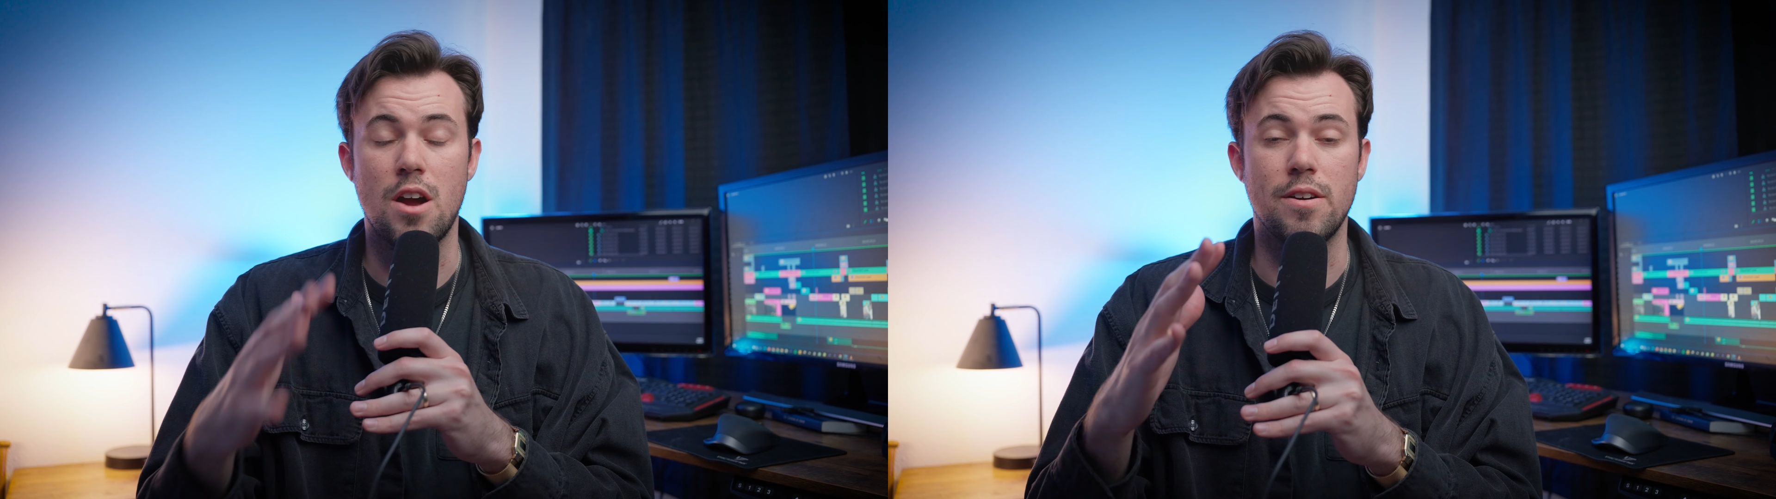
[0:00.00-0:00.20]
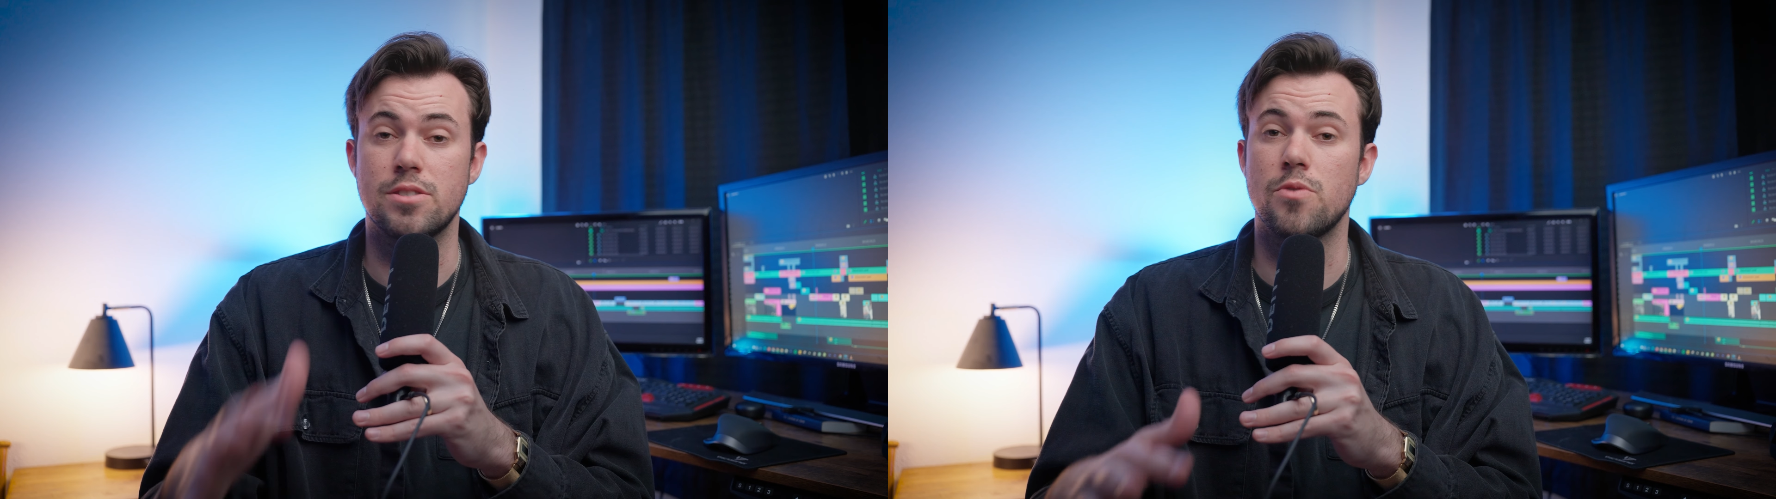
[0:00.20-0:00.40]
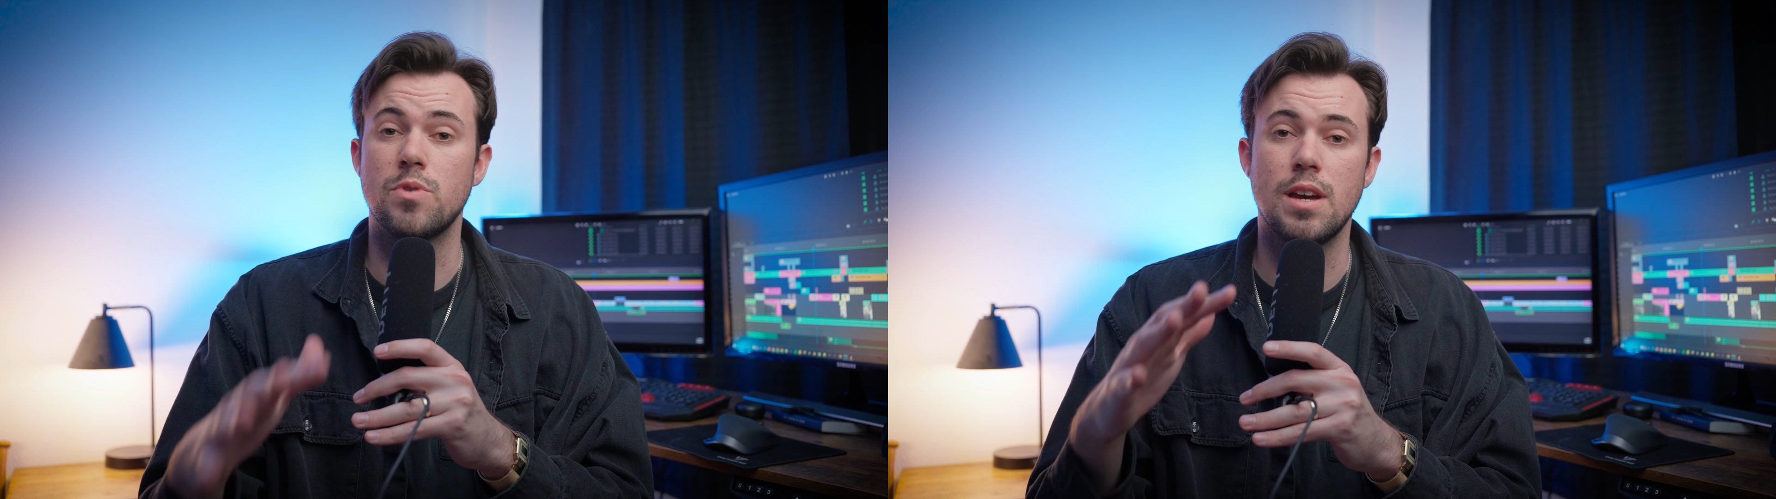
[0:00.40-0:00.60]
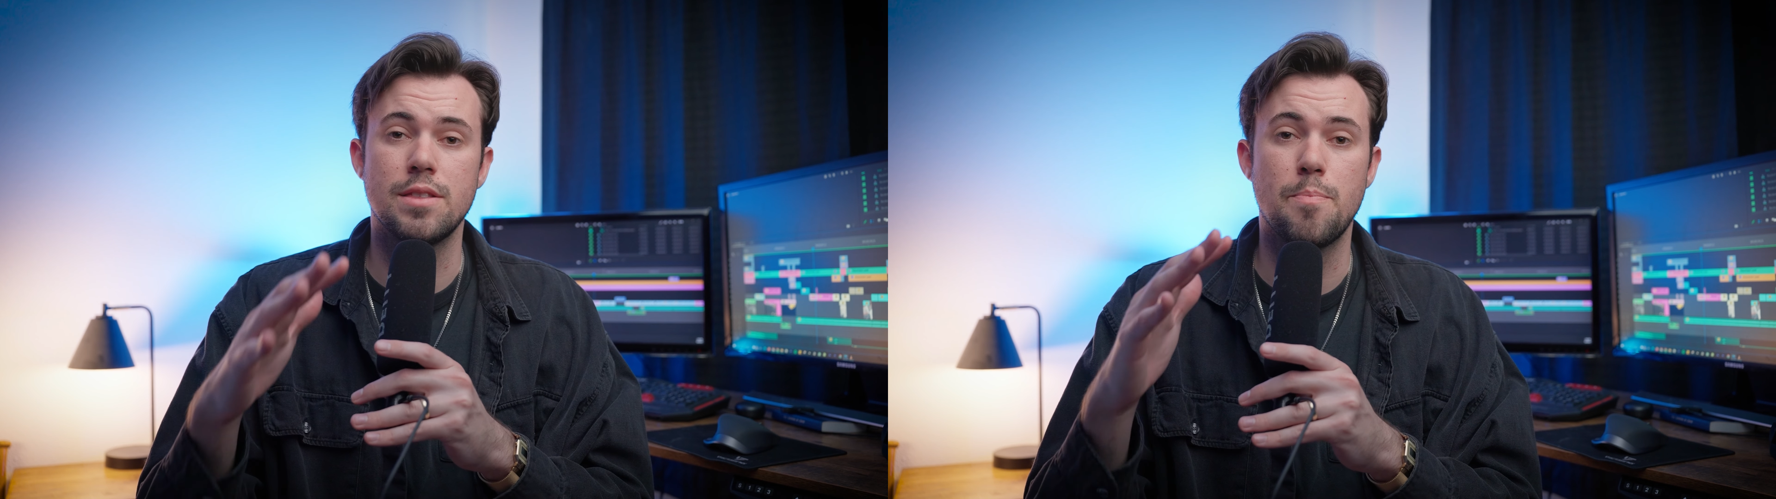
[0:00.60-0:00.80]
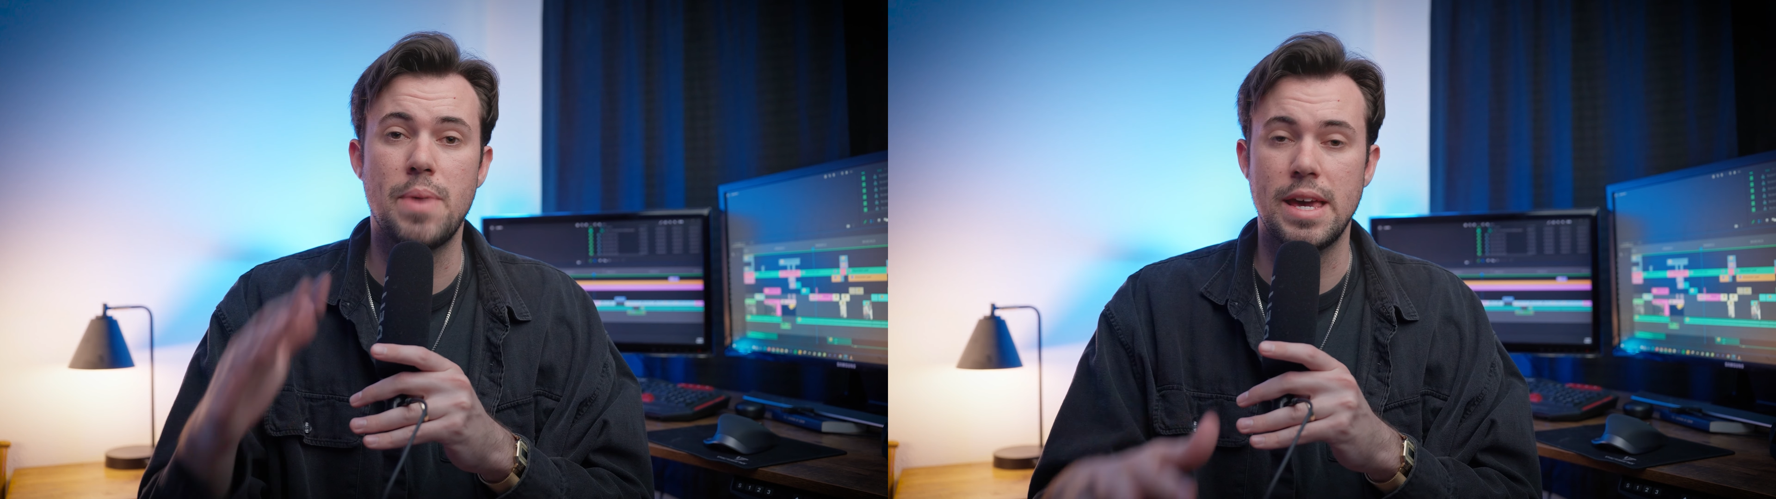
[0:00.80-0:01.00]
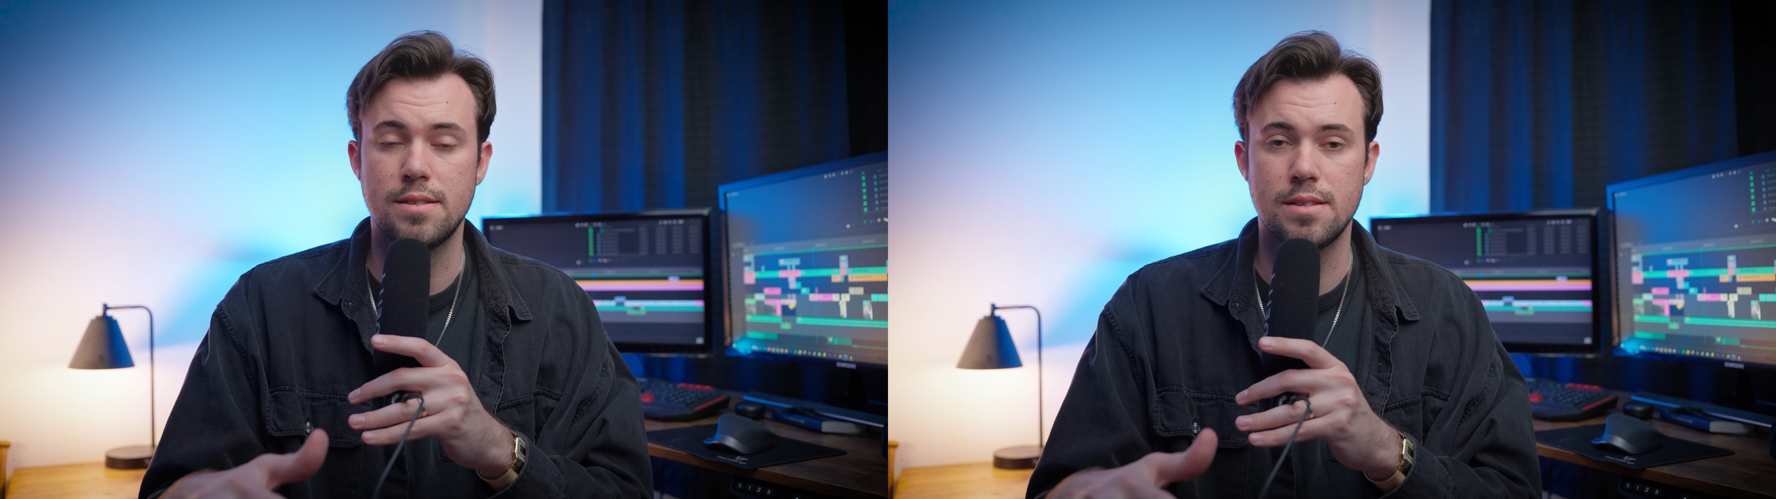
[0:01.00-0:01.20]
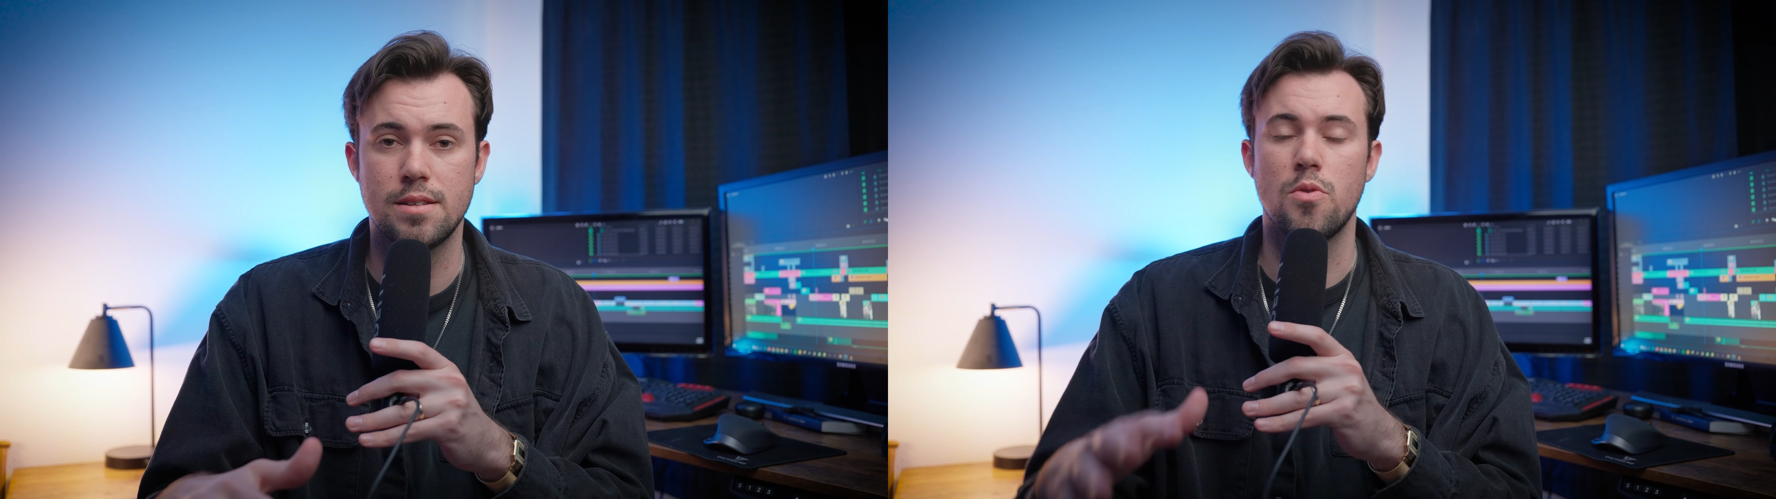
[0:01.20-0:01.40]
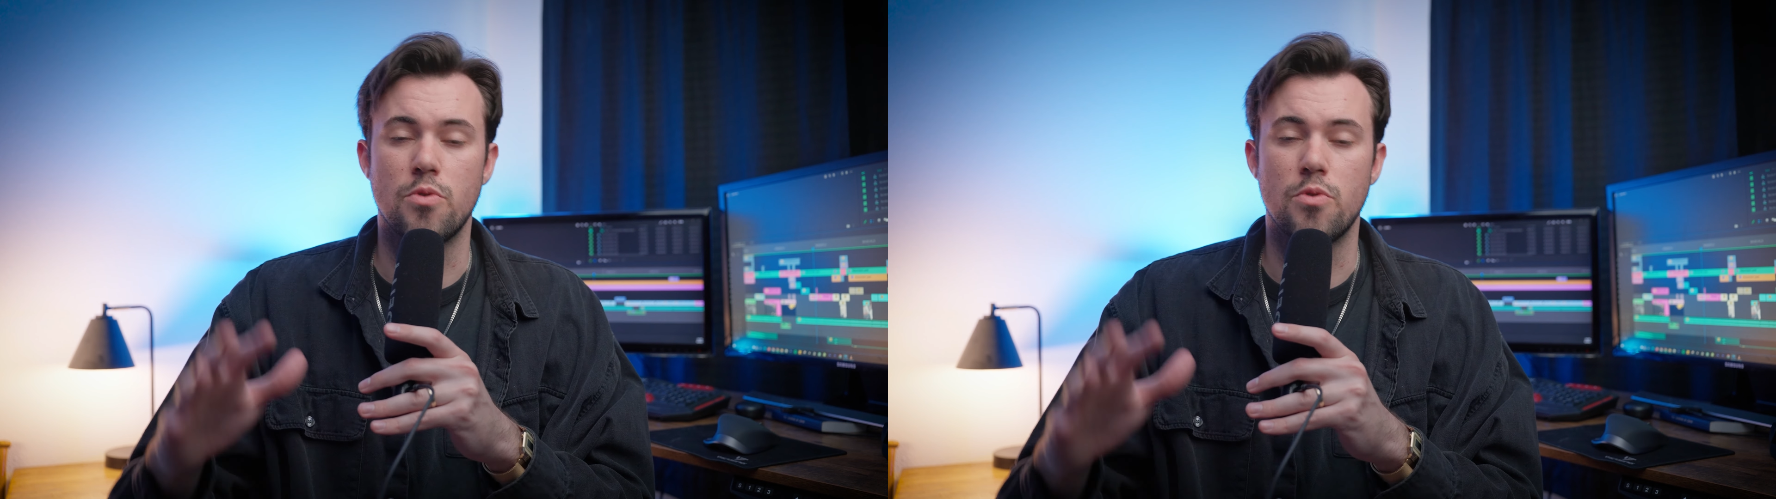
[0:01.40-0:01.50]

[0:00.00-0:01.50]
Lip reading: All right, so we got the pacing,